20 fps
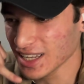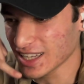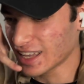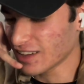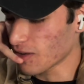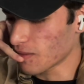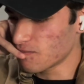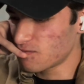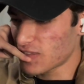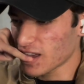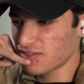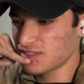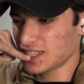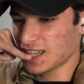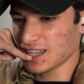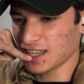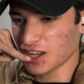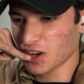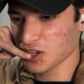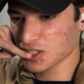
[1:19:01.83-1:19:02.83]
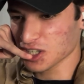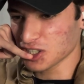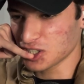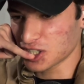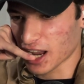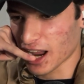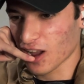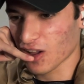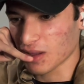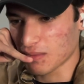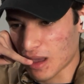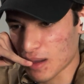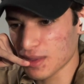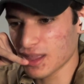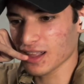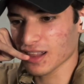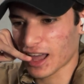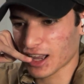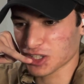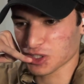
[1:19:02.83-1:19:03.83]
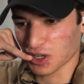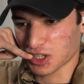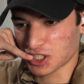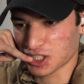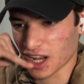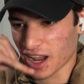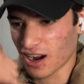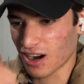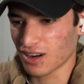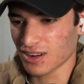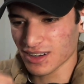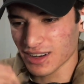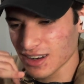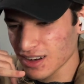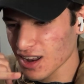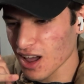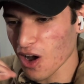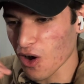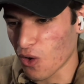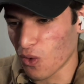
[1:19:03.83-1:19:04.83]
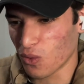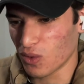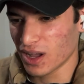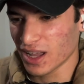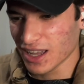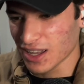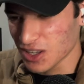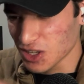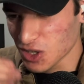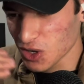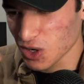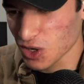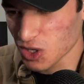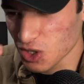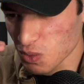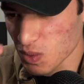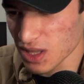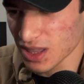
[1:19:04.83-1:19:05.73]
Give him 15 years in jail and maybe the electric chair. No. The